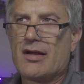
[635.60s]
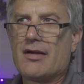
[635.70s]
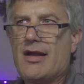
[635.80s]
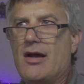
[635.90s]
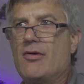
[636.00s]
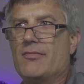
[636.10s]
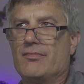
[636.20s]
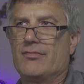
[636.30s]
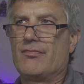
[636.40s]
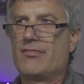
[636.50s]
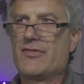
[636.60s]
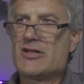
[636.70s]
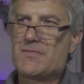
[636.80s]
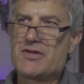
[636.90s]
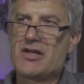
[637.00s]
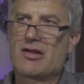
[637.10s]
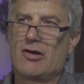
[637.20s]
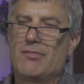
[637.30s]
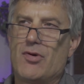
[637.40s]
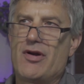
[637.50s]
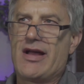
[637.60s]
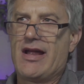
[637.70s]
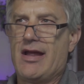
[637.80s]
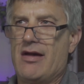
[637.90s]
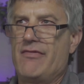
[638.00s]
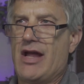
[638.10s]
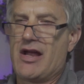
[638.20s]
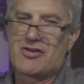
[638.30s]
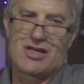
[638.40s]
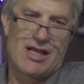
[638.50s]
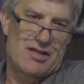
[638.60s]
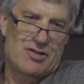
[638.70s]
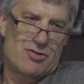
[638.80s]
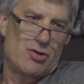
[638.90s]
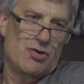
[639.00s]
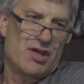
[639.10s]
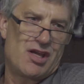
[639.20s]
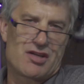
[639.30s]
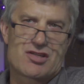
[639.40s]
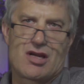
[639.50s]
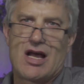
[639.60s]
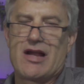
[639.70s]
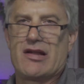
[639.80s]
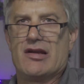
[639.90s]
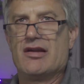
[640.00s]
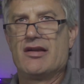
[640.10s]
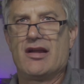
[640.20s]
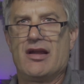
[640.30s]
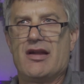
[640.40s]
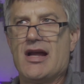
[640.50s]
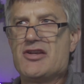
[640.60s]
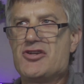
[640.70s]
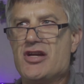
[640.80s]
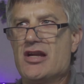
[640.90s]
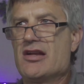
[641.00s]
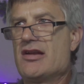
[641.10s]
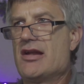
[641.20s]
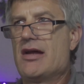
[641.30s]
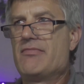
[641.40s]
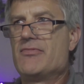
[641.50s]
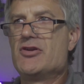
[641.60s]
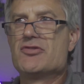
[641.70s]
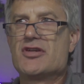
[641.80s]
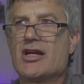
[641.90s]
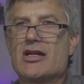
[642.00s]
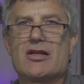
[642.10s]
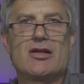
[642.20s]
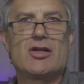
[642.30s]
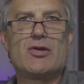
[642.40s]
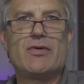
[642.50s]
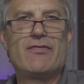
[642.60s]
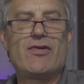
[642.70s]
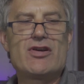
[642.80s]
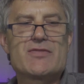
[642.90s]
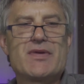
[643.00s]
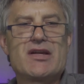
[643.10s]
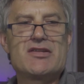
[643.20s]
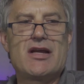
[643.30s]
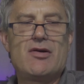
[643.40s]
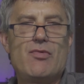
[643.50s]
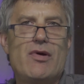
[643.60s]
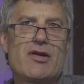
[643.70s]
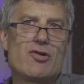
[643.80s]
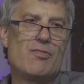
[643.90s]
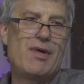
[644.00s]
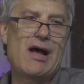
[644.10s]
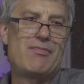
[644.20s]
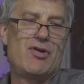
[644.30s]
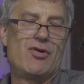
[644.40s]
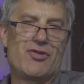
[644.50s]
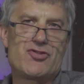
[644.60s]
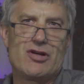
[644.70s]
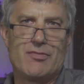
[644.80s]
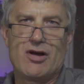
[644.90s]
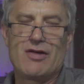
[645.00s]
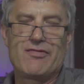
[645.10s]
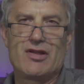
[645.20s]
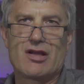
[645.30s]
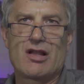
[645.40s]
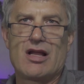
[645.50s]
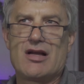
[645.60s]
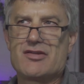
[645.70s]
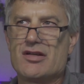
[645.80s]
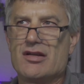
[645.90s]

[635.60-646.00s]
Now, this particular board I have actually has a toe kick slot in it, and I cheated and I'm using it in the reverse because I don't want to go popping all the trim off in the closet.